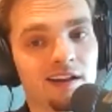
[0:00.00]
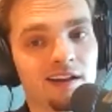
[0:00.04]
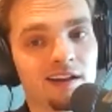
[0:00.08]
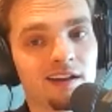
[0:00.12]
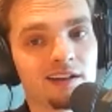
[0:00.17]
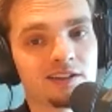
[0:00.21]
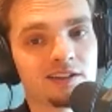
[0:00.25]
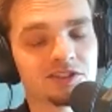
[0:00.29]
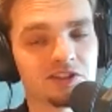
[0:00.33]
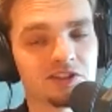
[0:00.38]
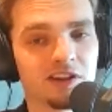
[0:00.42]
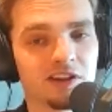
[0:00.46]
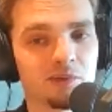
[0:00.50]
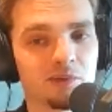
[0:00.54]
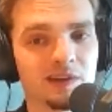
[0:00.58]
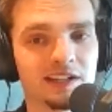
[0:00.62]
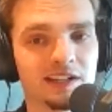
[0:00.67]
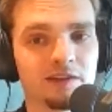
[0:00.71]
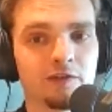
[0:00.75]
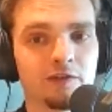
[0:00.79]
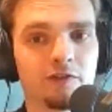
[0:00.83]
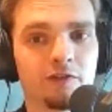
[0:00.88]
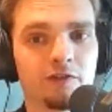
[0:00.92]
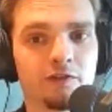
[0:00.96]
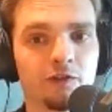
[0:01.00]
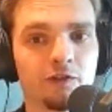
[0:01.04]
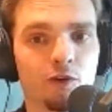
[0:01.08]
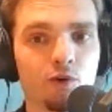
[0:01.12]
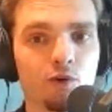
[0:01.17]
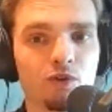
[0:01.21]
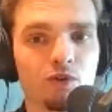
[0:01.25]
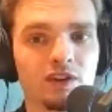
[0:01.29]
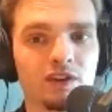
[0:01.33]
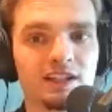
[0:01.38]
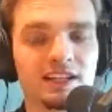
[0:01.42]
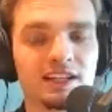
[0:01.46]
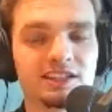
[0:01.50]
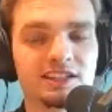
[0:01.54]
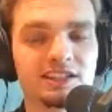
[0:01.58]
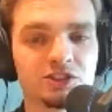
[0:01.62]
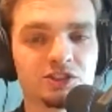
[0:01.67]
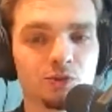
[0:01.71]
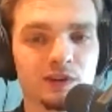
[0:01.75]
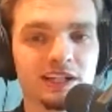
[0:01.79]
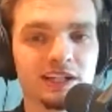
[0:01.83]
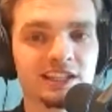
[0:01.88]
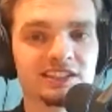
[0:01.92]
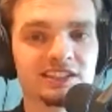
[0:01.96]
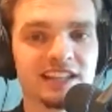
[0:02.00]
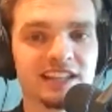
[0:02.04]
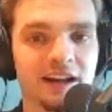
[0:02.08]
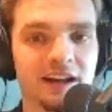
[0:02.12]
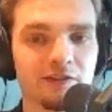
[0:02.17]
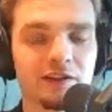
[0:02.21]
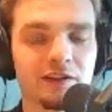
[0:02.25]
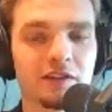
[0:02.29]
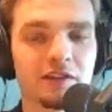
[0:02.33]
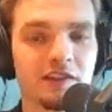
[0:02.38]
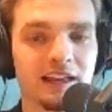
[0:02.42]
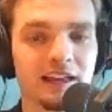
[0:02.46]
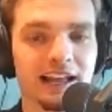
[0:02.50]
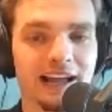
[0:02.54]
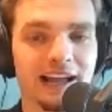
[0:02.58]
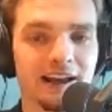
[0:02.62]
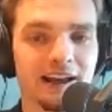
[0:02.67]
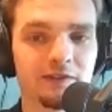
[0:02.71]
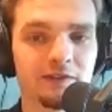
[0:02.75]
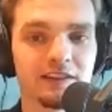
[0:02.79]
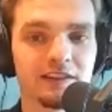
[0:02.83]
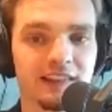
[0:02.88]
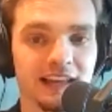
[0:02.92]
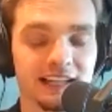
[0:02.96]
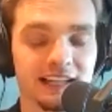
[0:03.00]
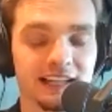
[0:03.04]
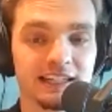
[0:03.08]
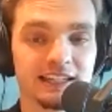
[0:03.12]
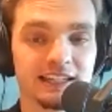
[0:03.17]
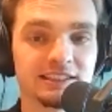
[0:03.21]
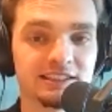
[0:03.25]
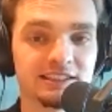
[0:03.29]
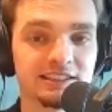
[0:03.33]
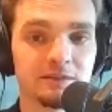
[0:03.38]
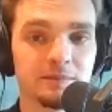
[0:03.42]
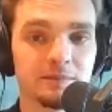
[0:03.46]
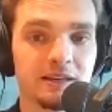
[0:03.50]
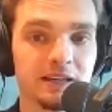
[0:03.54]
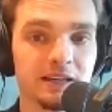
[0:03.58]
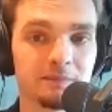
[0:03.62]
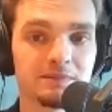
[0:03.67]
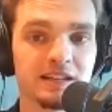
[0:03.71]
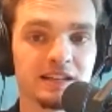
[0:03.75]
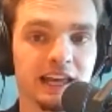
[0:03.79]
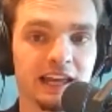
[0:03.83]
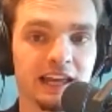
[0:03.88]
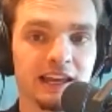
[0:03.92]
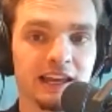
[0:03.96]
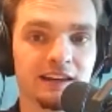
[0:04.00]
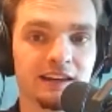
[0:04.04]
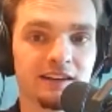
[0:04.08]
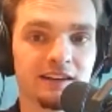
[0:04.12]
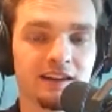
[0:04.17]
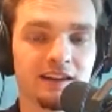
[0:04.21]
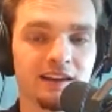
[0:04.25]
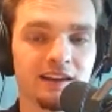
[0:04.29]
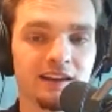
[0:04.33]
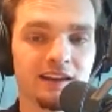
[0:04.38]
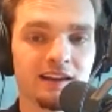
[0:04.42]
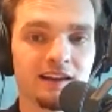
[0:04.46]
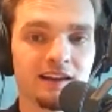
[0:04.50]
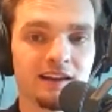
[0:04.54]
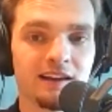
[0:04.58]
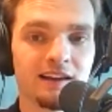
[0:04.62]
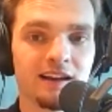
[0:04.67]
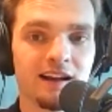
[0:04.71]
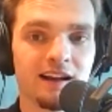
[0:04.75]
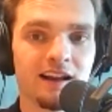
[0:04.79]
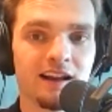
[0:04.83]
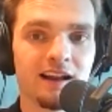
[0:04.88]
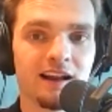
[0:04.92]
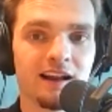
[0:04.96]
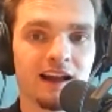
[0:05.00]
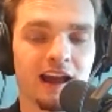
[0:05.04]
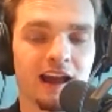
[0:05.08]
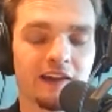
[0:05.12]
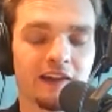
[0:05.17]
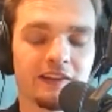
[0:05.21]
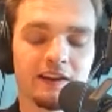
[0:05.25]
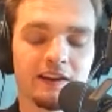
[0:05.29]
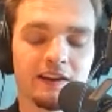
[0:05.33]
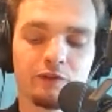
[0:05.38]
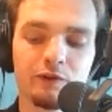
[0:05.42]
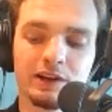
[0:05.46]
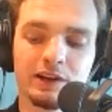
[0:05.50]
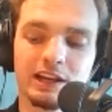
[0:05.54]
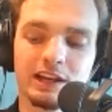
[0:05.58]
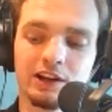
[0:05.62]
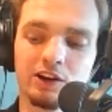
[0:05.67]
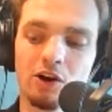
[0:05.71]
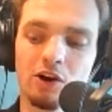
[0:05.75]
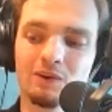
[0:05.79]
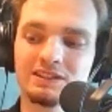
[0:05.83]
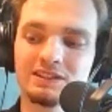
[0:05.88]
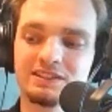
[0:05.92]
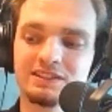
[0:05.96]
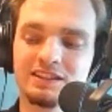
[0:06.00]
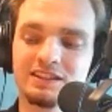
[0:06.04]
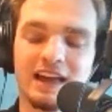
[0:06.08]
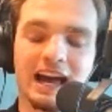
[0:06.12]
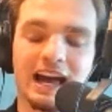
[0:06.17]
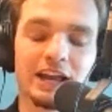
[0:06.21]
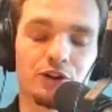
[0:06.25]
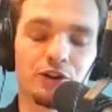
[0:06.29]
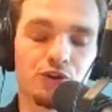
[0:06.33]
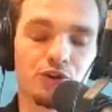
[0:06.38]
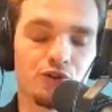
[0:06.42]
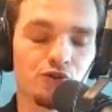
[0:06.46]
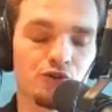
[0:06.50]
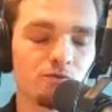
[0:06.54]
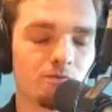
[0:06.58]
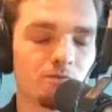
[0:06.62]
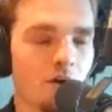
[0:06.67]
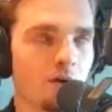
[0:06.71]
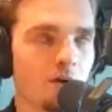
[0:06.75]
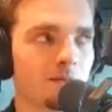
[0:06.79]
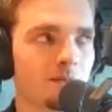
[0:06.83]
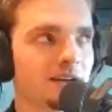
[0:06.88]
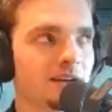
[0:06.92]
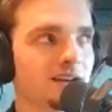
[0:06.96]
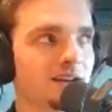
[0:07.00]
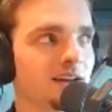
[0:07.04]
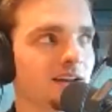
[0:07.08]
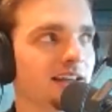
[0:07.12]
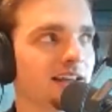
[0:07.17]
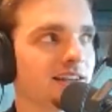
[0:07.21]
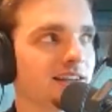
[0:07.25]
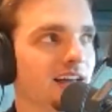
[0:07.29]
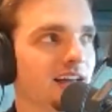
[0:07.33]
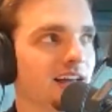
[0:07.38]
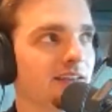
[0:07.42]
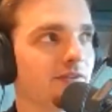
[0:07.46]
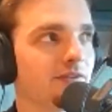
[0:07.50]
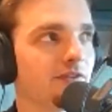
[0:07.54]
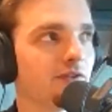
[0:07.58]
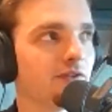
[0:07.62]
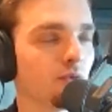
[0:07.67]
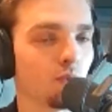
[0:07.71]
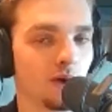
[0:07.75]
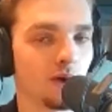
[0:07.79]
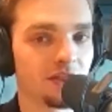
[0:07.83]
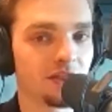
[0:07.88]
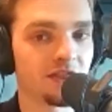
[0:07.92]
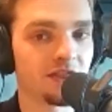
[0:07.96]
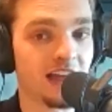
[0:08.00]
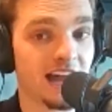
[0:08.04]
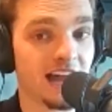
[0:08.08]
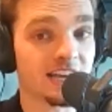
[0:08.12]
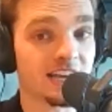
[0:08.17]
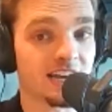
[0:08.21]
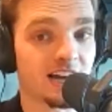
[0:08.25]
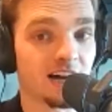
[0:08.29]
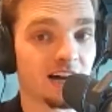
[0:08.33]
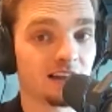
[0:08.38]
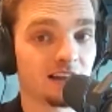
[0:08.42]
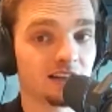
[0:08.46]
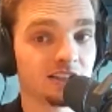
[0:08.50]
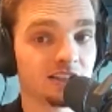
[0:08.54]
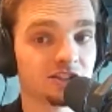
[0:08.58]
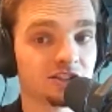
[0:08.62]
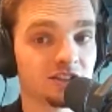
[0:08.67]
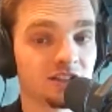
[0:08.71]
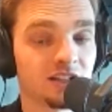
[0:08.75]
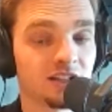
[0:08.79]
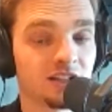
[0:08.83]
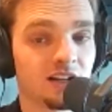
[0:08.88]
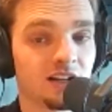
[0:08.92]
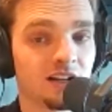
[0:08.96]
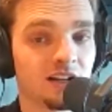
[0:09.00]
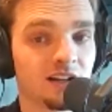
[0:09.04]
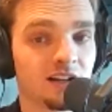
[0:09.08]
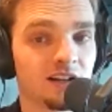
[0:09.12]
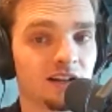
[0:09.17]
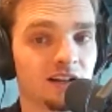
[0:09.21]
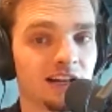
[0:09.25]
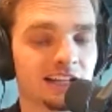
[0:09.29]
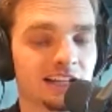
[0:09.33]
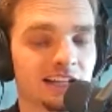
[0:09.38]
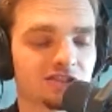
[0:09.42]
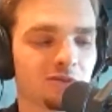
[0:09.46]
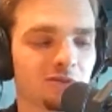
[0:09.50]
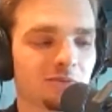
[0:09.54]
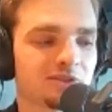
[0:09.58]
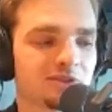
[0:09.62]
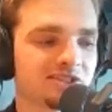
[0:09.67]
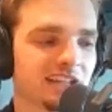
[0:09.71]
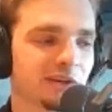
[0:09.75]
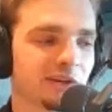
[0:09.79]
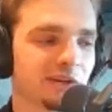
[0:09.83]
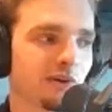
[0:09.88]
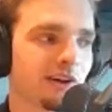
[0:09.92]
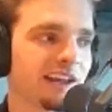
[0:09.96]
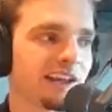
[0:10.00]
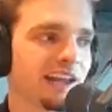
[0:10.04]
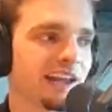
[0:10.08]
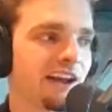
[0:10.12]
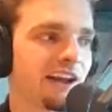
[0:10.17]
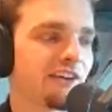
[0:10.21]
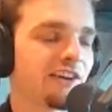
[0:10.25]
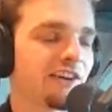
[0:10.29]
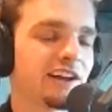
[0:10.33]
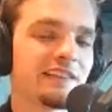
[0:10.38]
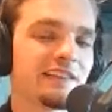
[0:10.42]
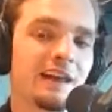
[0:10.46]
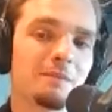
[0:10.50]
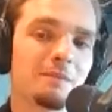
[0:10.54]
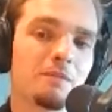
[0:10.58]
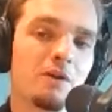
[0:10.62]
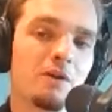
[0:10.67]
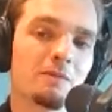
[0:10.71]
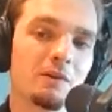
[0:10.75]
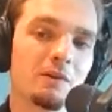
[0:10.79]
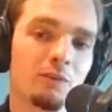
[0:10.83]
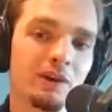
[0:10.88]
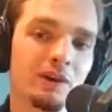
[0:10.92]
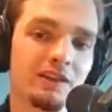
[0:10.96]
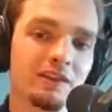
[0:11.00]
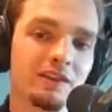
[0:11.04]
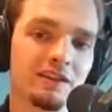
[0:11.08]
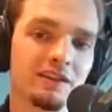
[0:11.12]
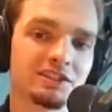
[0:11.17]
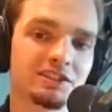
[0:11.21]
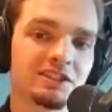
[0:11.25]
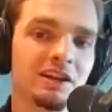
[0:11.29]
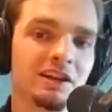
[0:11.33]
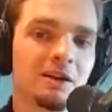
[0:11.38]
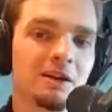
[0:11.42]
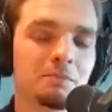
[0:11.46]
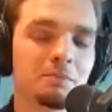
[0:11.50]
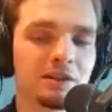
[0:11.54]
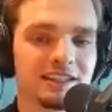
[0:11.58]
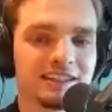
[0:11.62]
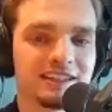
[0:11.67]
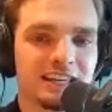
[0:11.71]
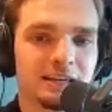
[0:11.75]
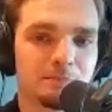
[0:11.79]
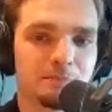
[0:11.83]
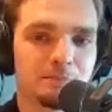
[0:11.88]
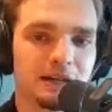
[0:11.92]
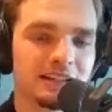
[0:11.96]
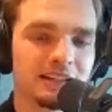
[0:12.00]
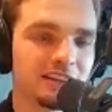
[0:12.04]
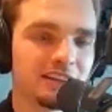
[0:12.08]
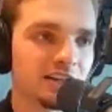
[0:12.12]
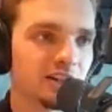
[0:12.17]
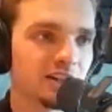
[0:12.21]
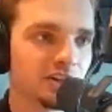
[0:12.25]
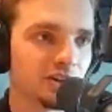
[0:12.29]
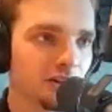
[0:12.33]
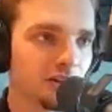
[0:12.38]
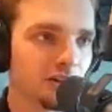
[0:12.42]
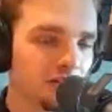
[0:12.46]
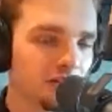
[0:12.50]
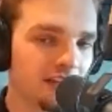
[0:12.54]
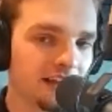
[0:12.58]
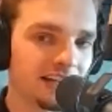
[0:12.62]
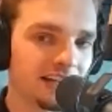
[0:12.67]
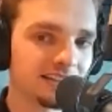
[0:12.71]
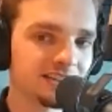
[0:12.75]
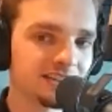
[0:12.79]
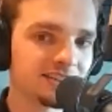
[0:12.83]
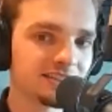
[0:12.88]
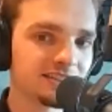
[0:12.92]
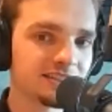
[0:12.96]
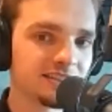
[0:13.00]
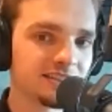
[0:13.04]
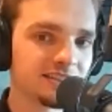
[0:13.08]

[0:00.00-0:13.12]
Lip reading: so that we can fully squeeze everything out of it that needs to be obtained, and then if we can go into that new moment in life with that knowledge, it's almost like we're carrying that moment with us, but keeping the good things